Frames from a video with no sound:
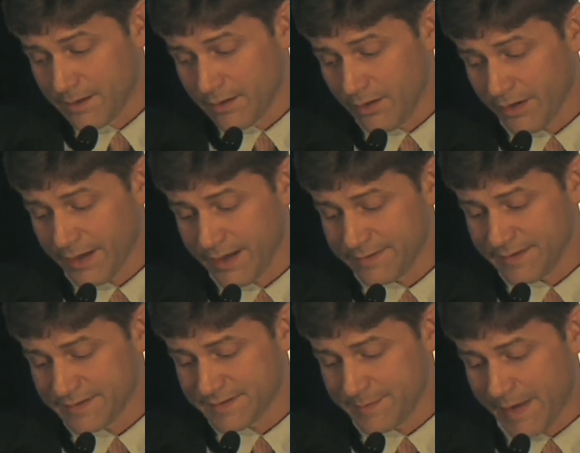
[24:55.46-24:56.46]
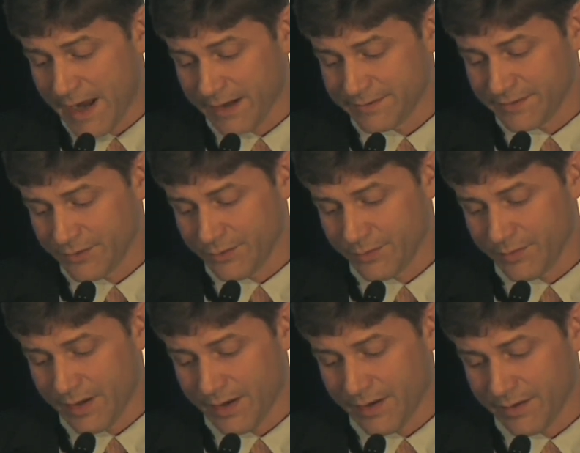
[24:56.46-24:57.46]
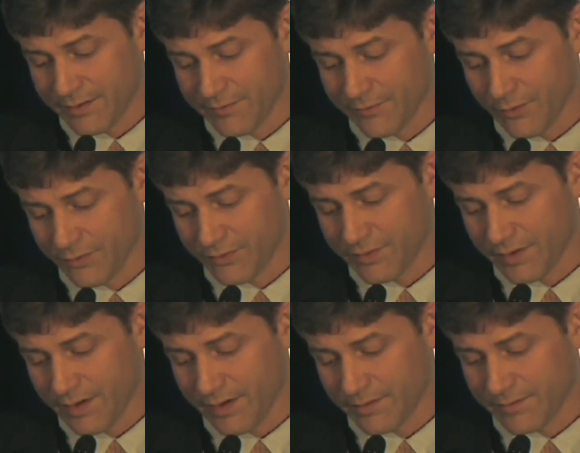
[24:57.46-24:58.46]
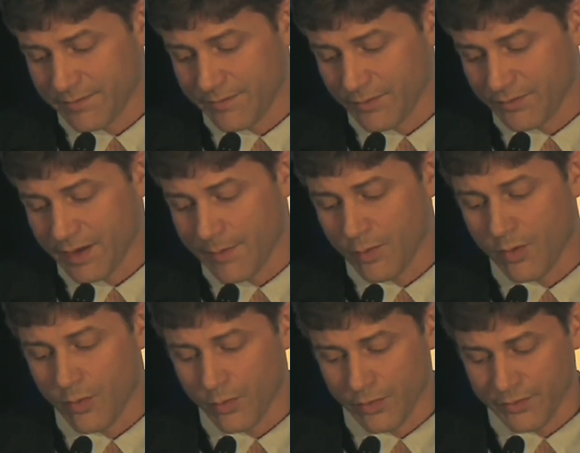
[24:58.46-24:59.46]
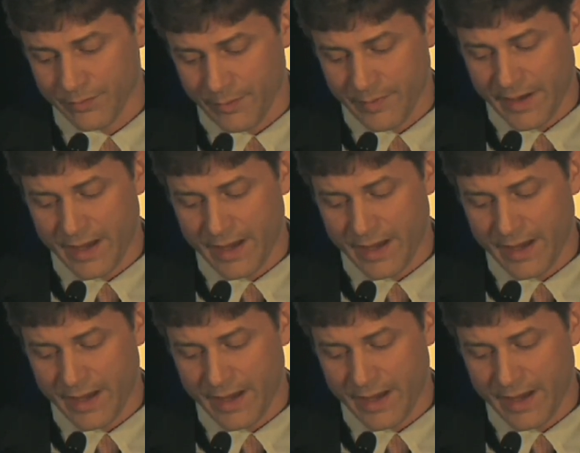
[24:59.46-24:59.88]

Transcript: Looking at this back to the first couple quarters where we